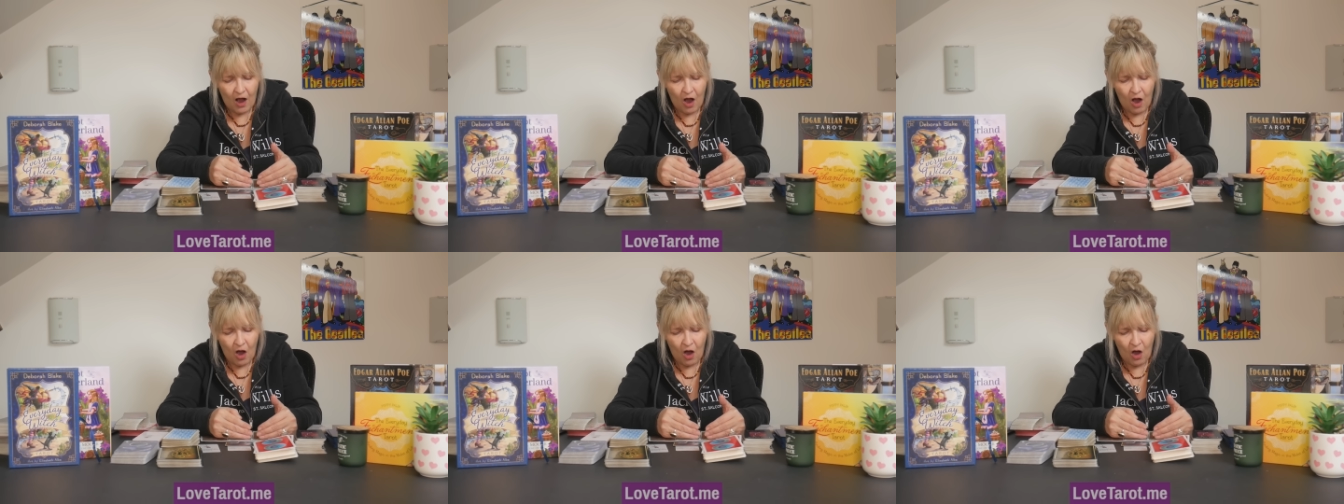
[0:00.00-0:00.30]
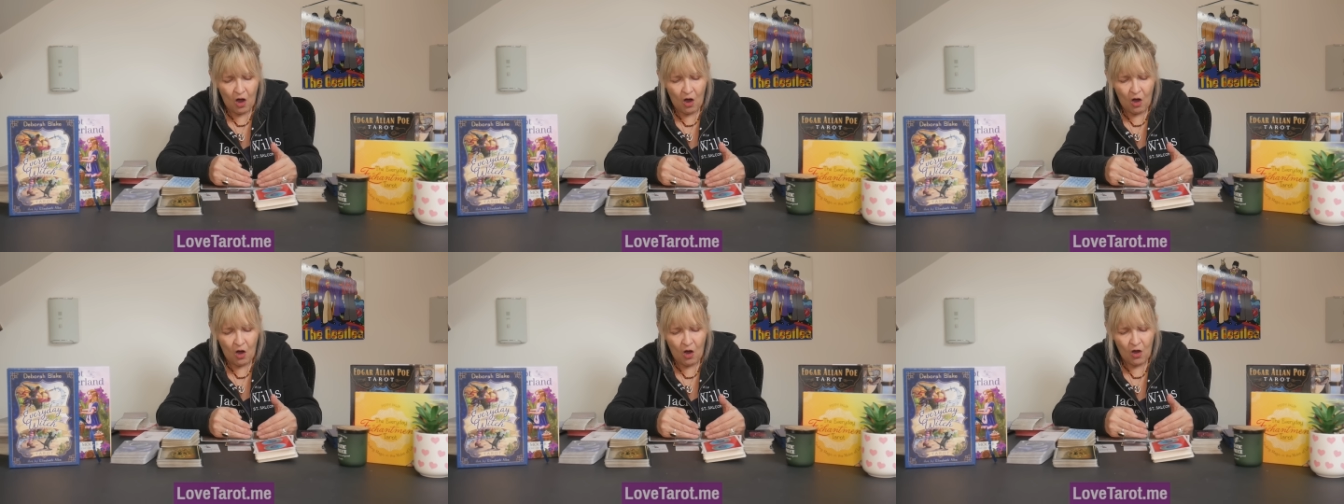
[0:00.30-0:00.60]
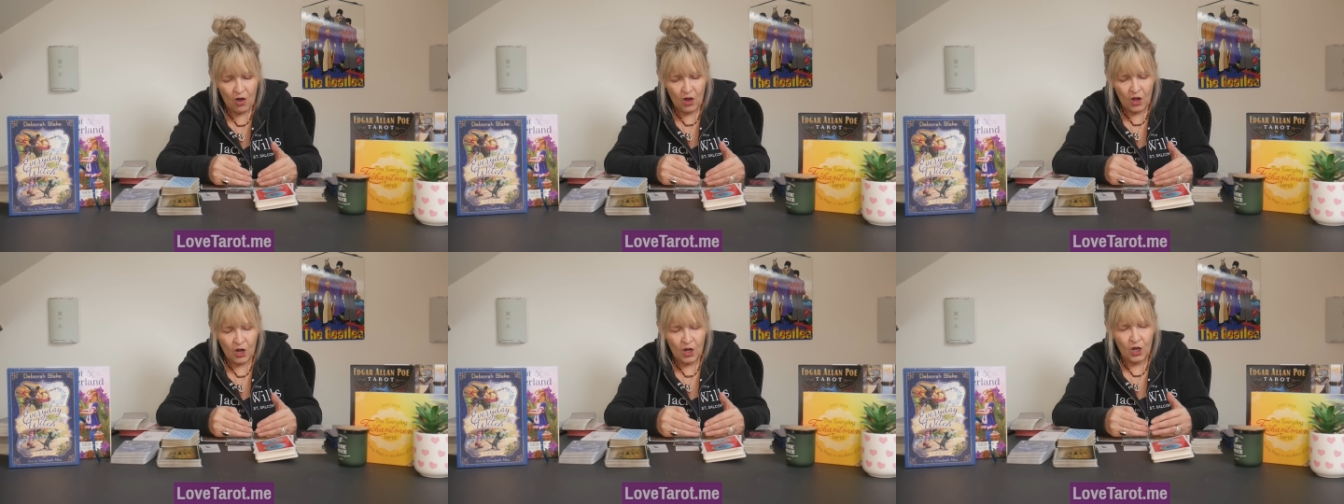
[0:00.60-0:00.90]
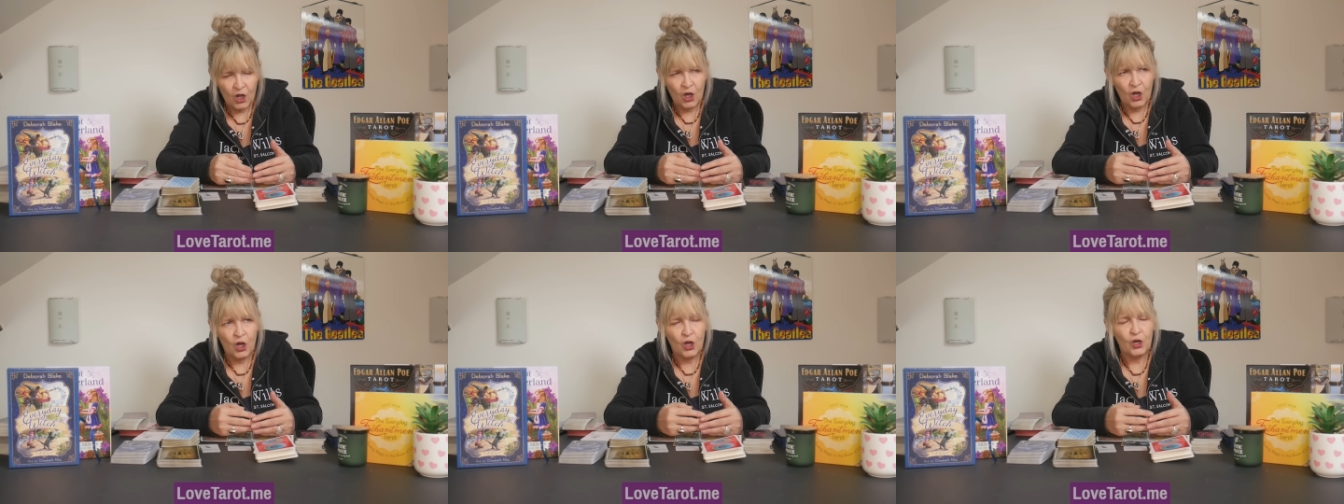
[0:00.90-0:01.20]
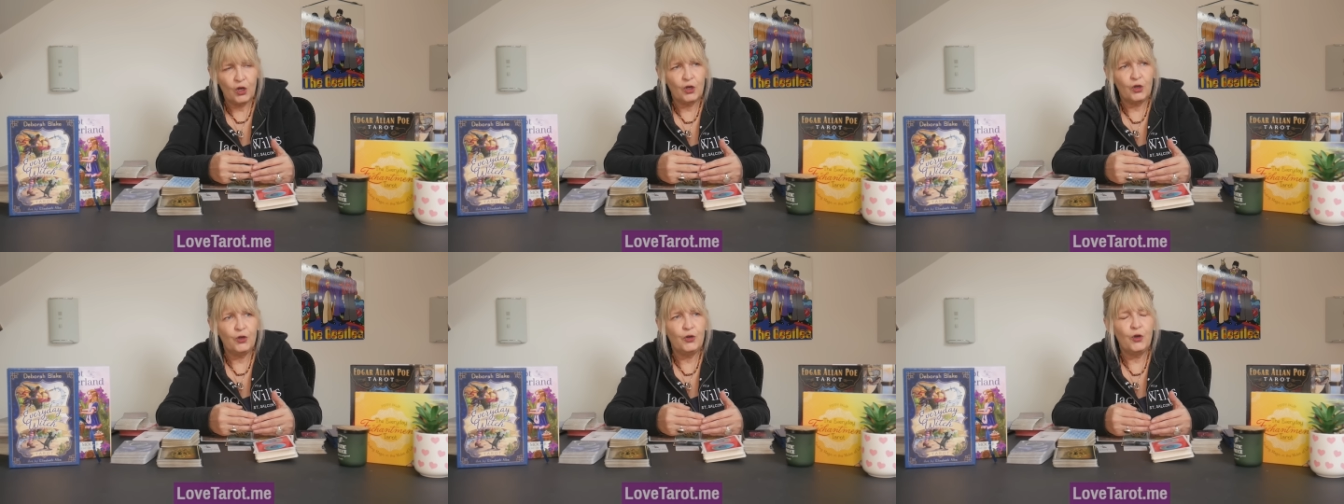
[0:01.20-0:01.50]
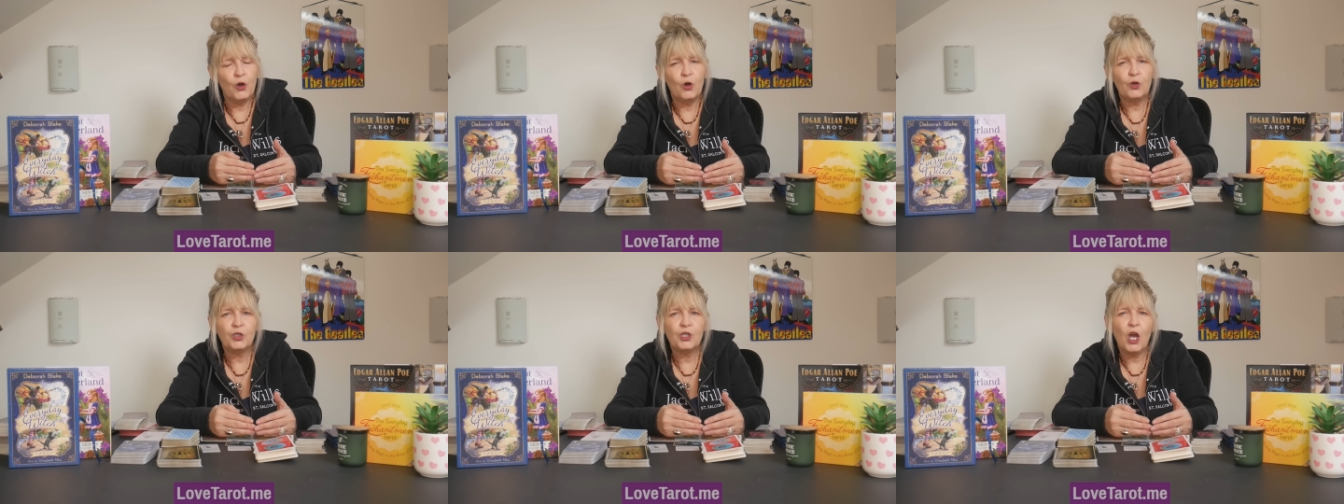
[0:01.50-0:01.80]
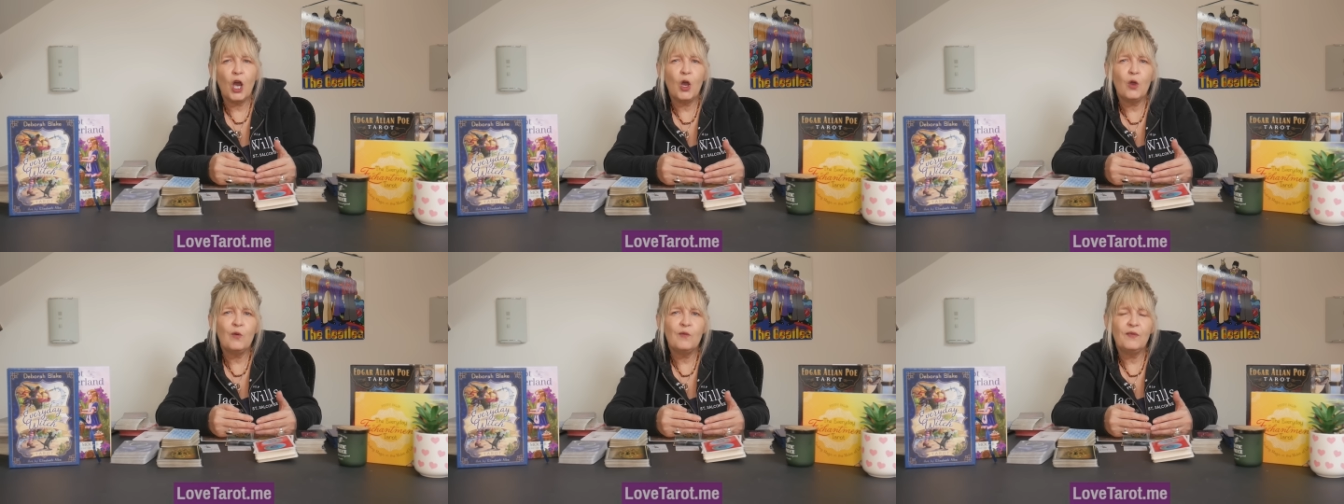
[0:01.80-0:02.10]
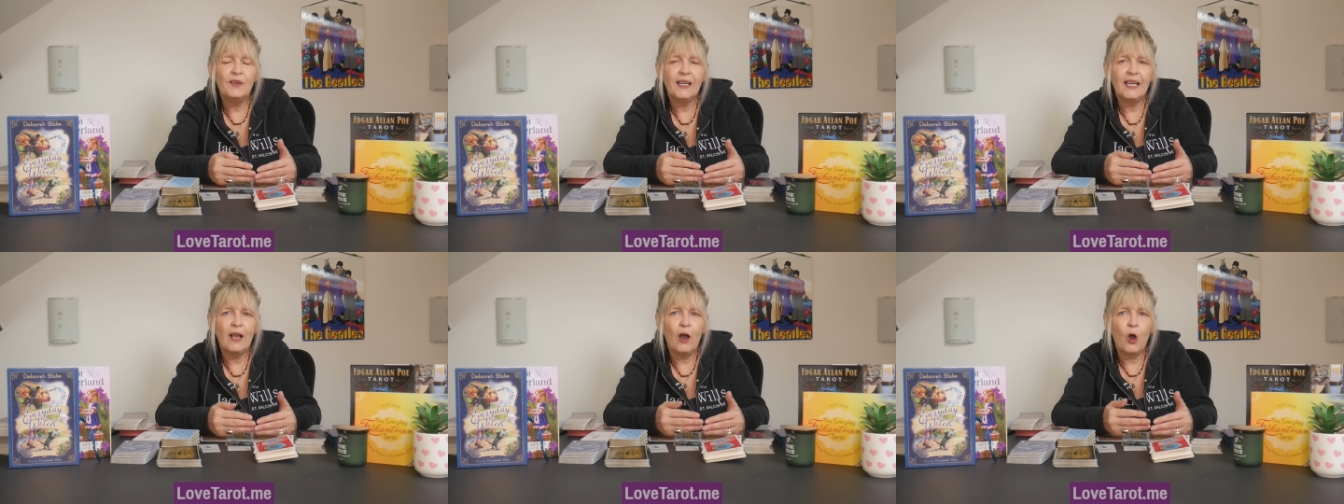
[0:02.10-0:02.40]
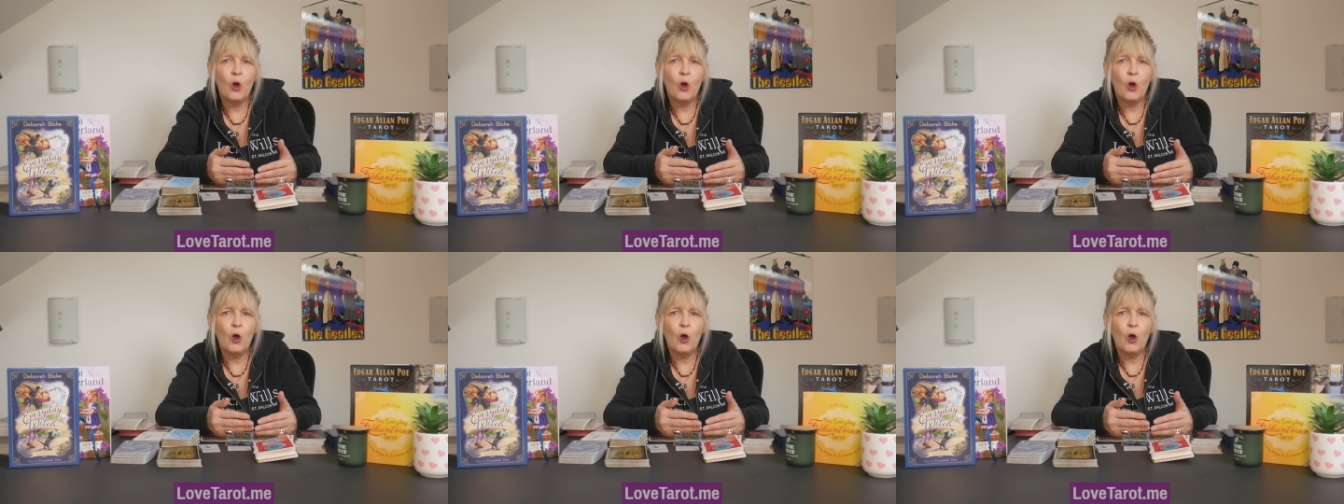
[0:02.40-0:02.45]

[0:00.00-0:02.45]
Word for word: are not overly